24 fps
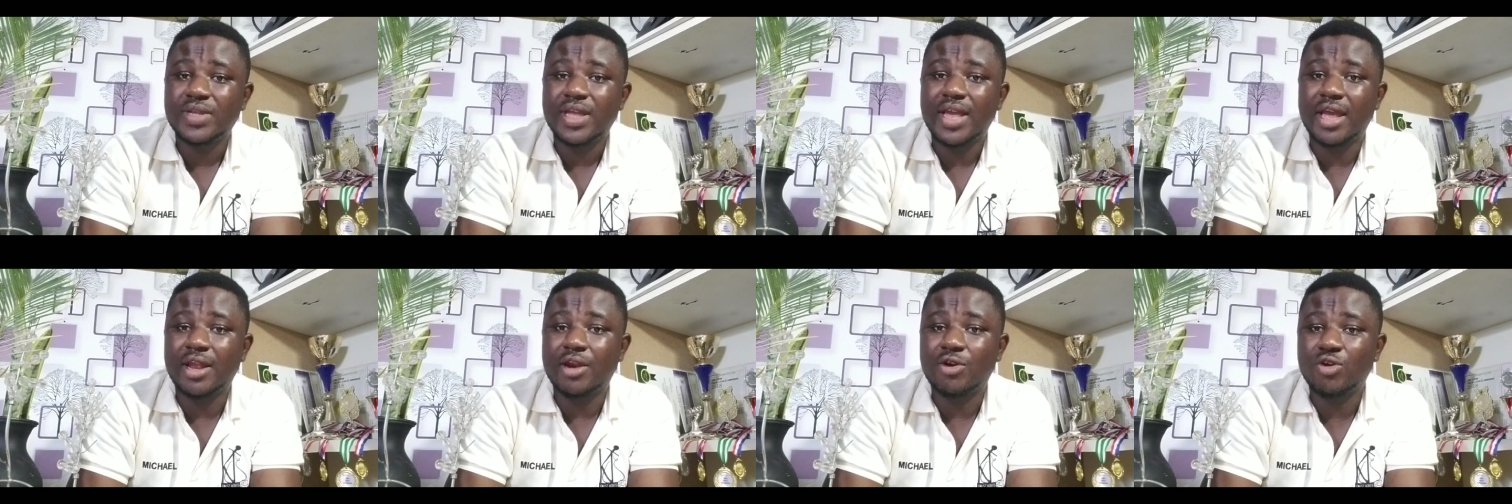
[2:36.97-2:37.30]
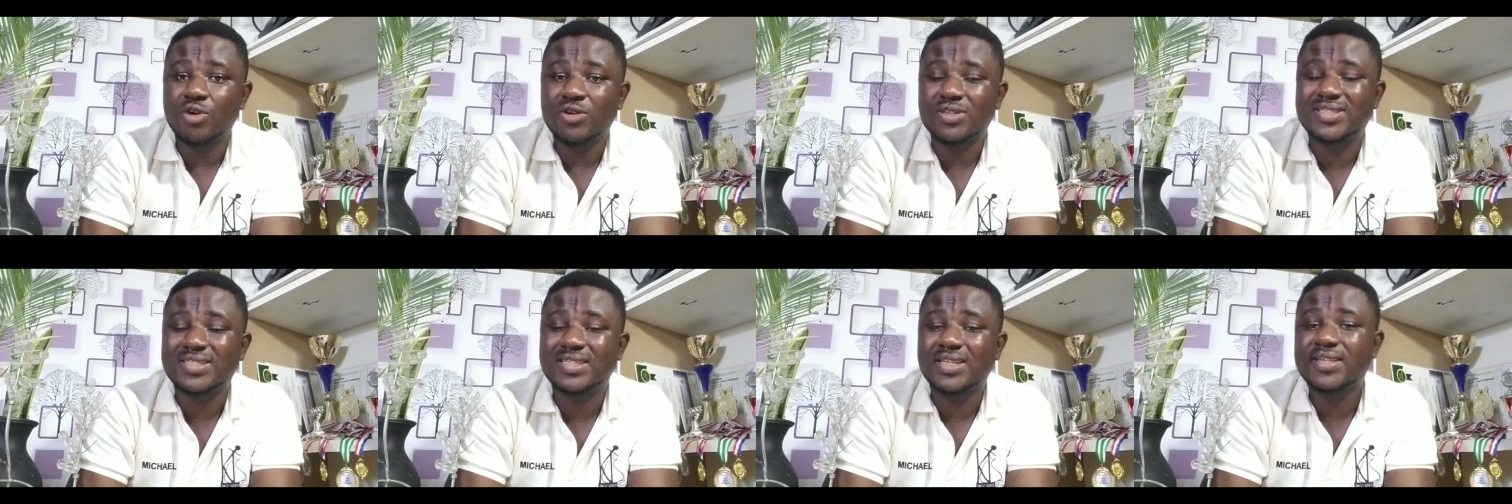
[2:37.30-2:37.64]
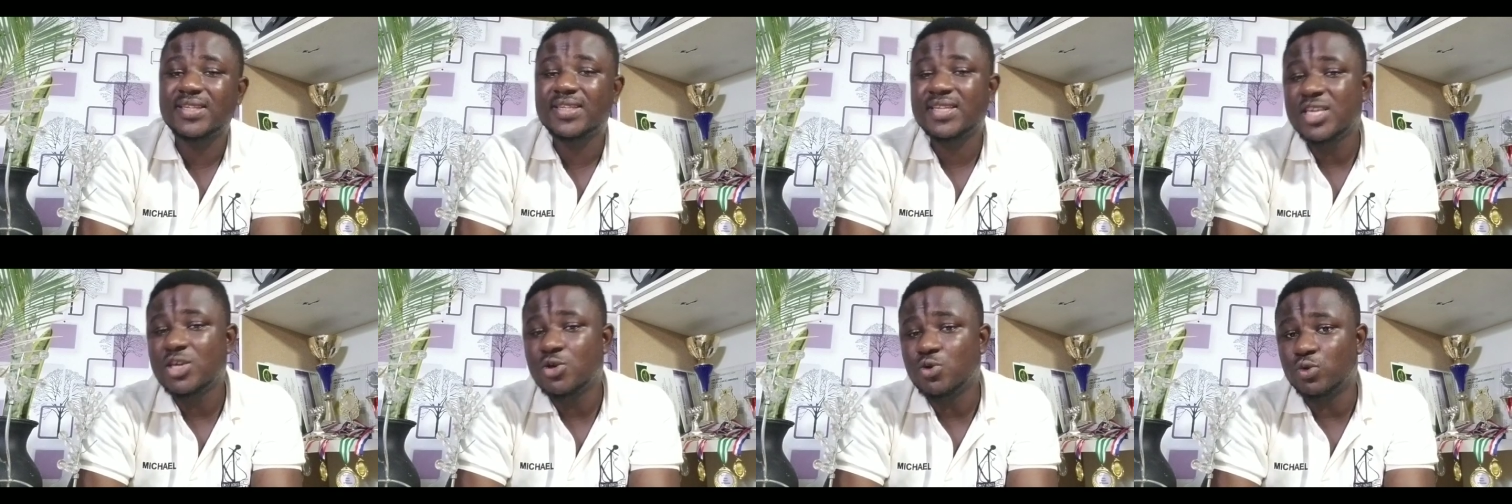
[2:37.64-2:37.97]
and not
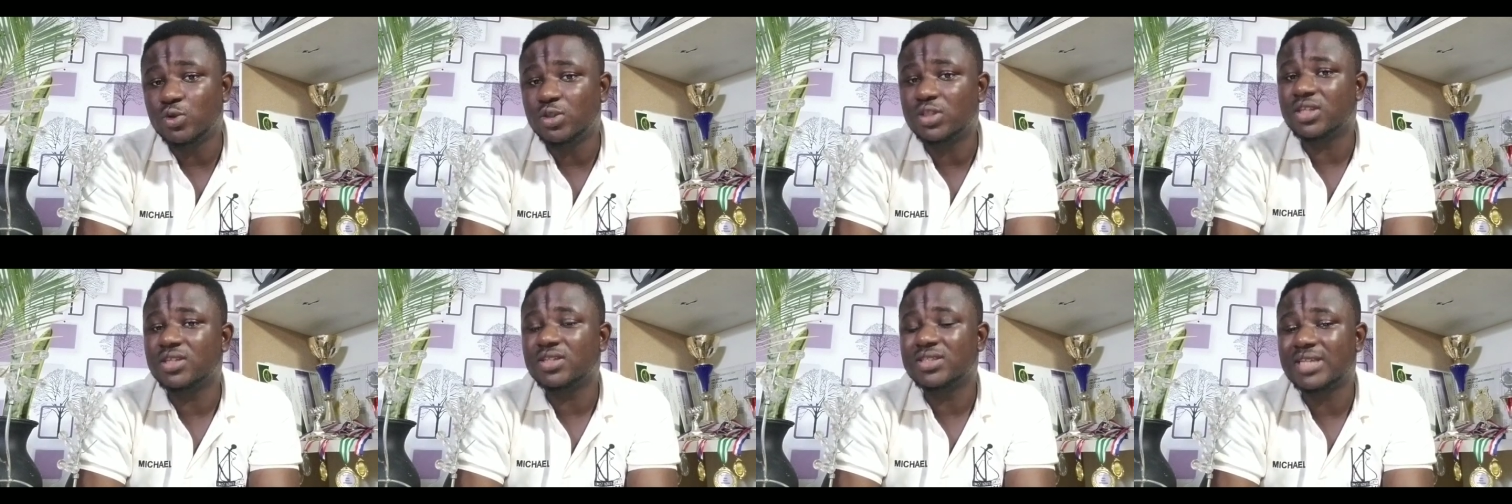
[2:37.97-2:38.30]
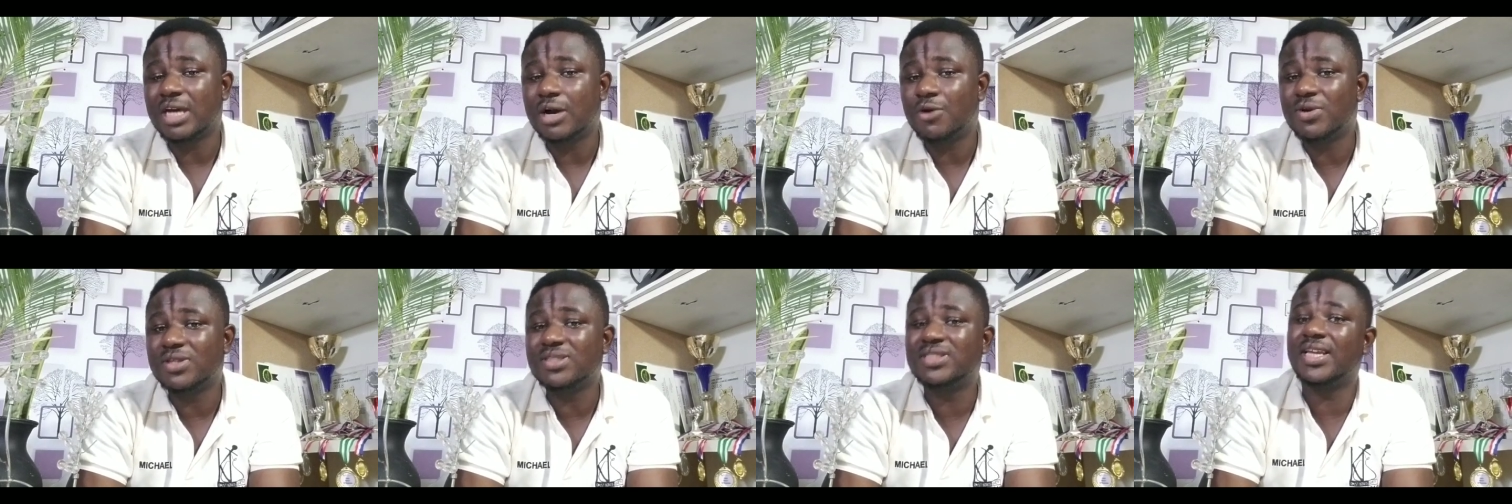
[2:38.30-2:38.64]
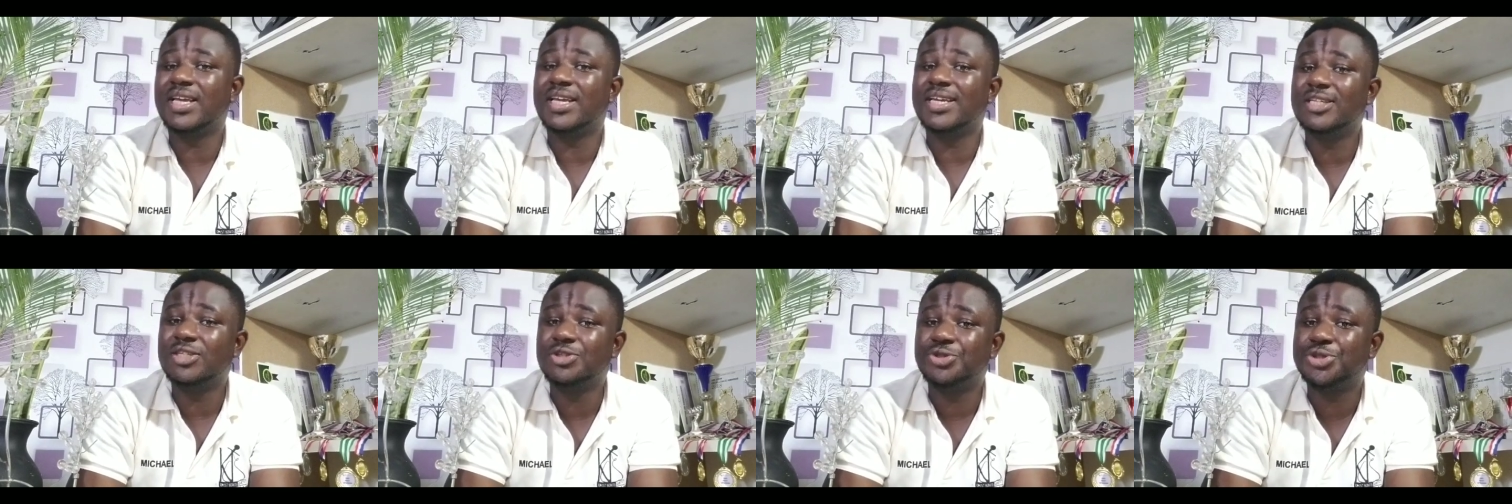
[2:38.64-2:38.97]
skewed towards
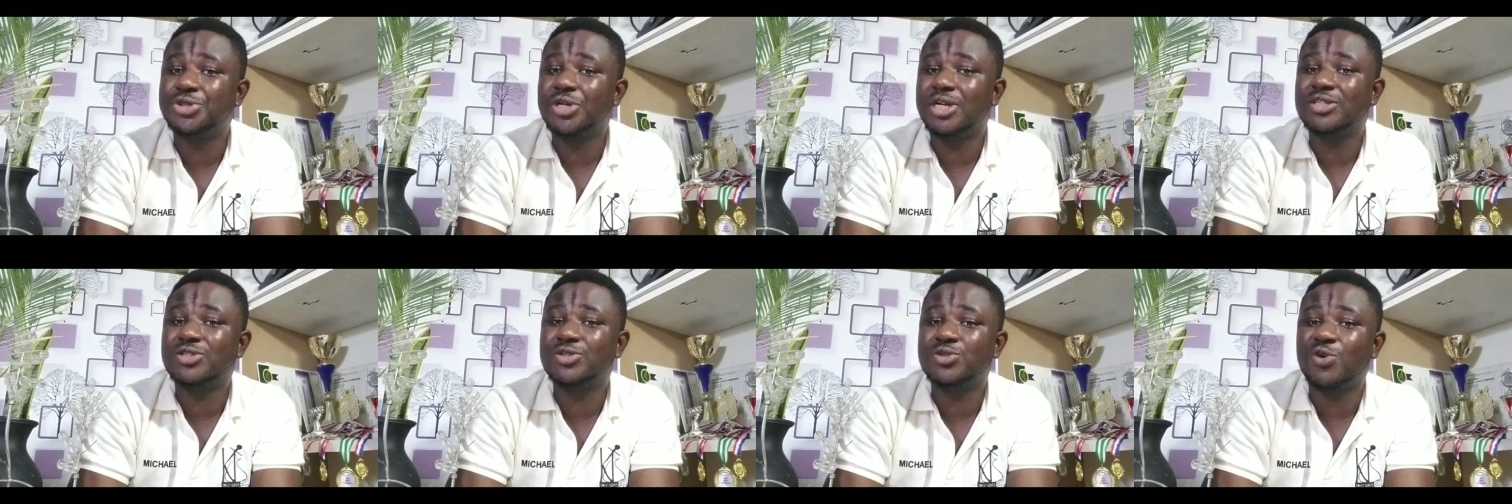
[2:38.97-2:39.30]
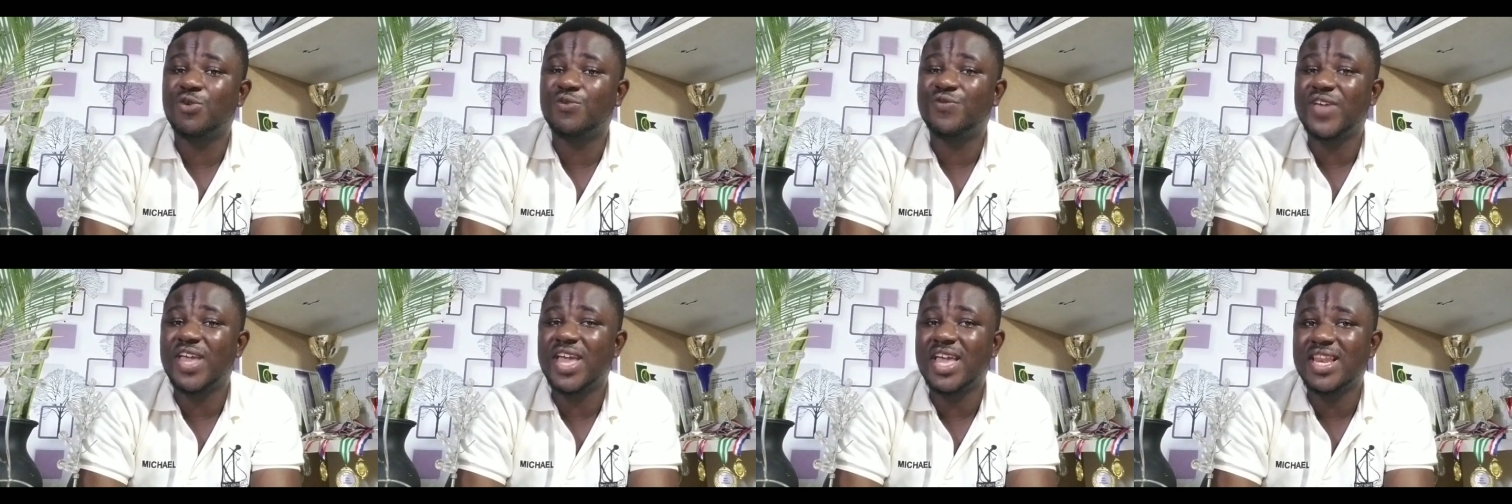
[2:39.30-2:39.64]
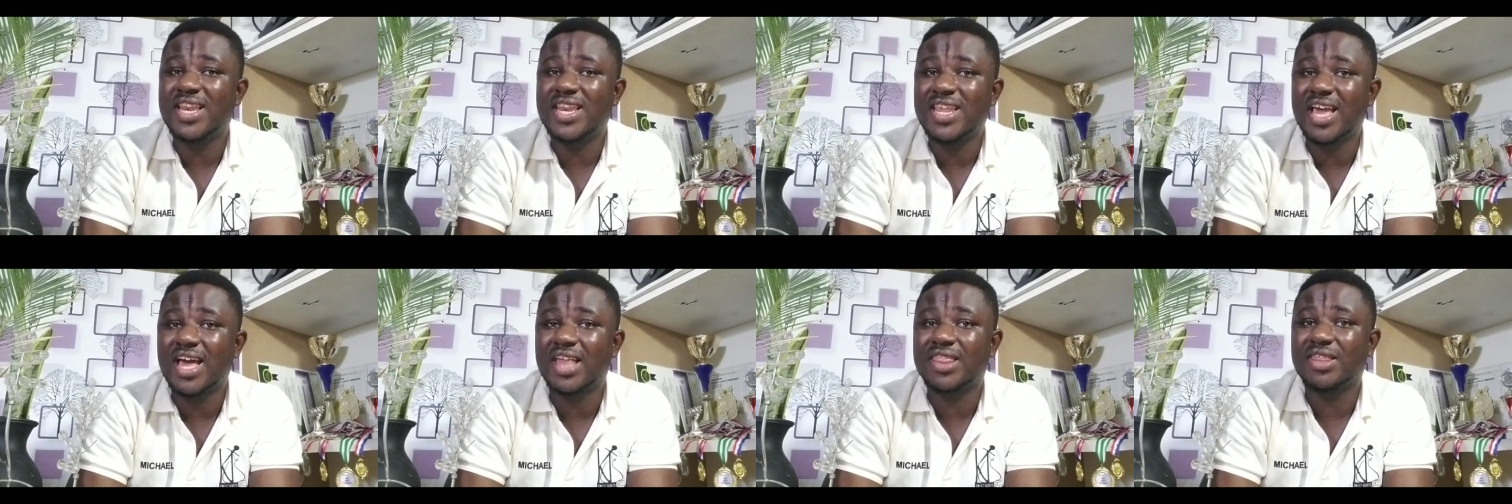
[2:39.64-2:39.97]
the interest of
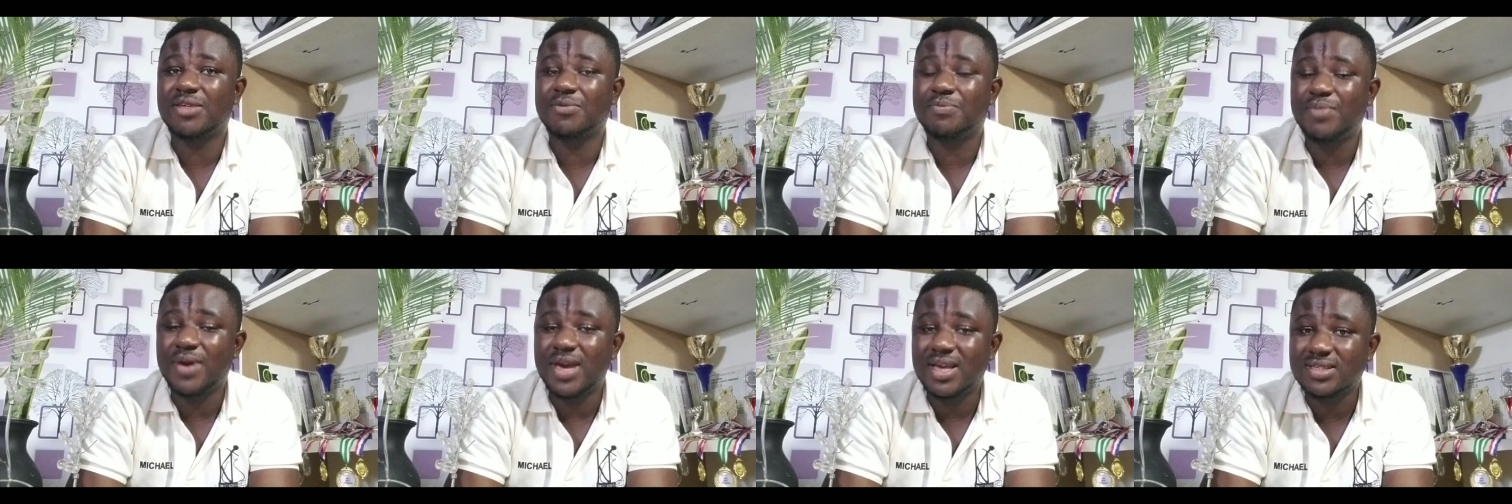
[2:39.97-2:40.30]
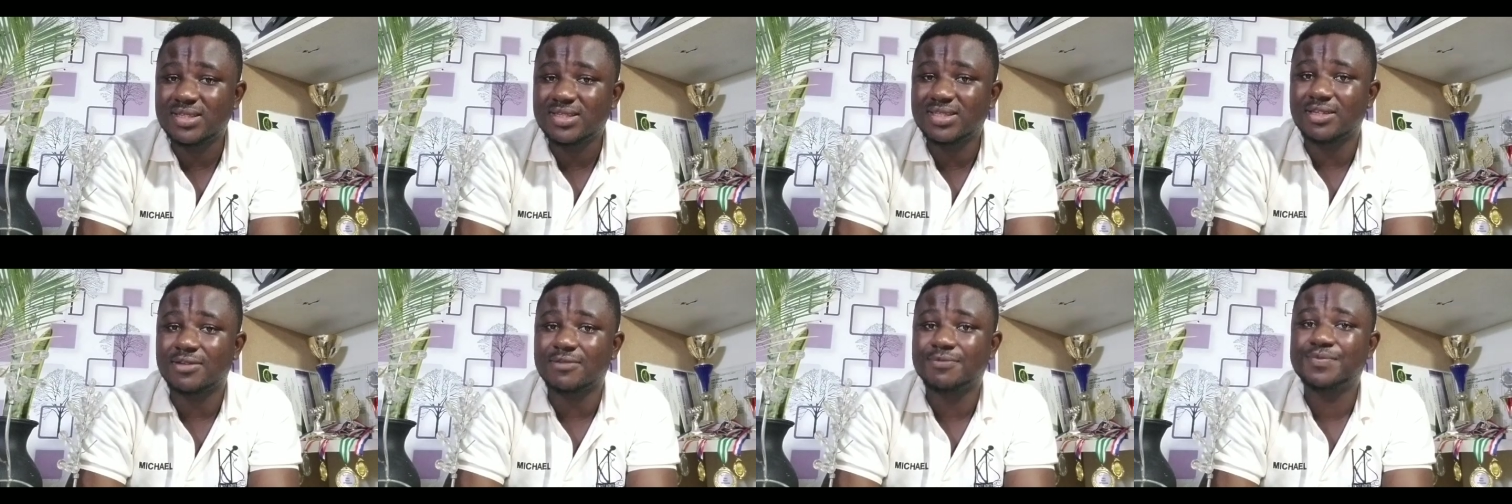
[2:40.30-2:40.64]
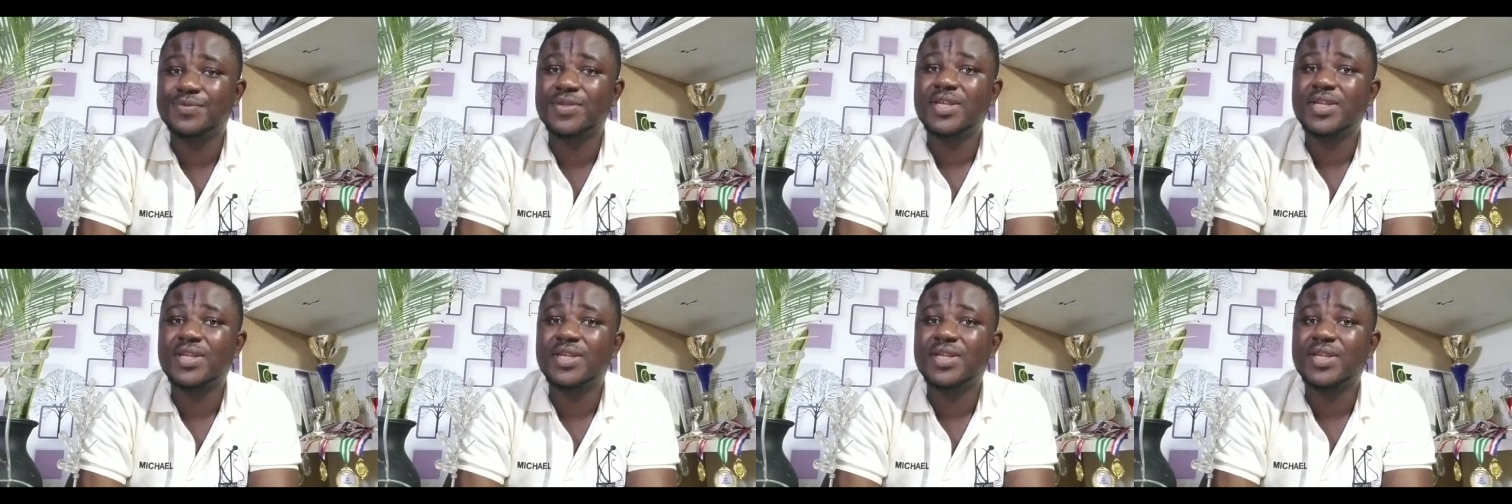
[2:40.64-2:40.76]
any other person.